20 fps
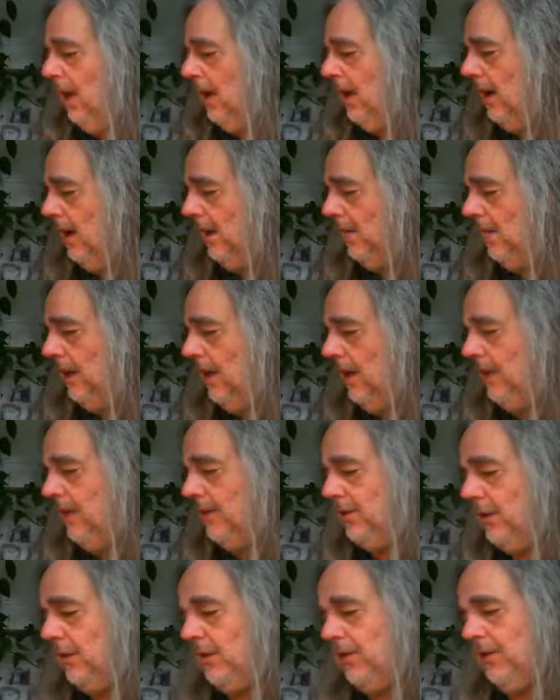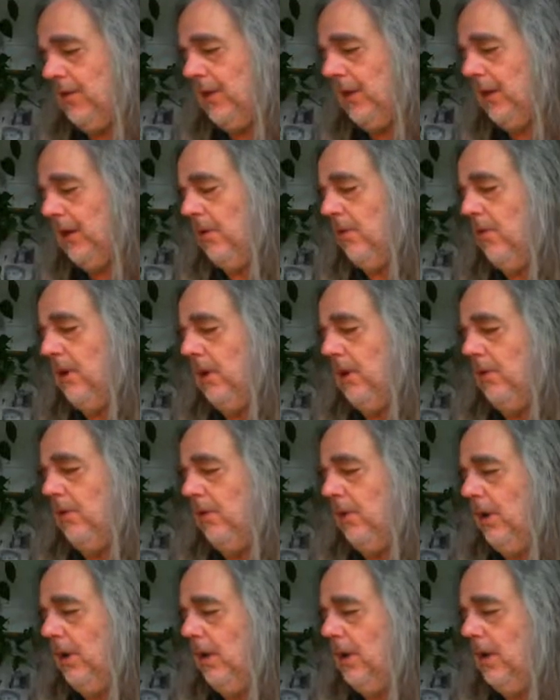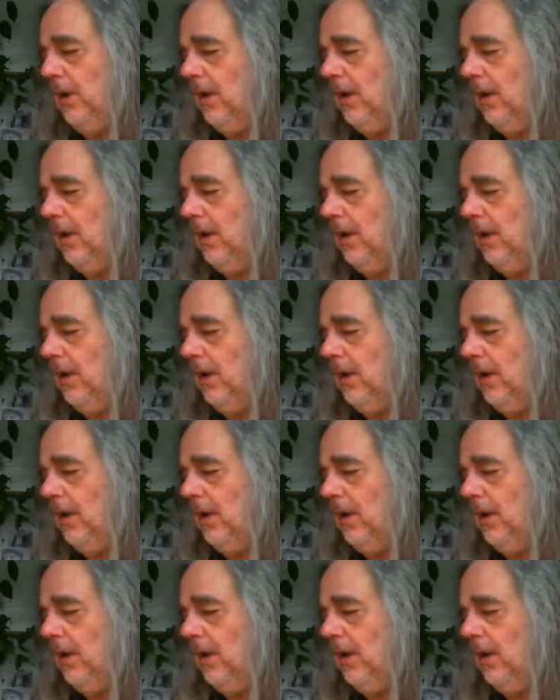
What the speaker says: The other thing I want to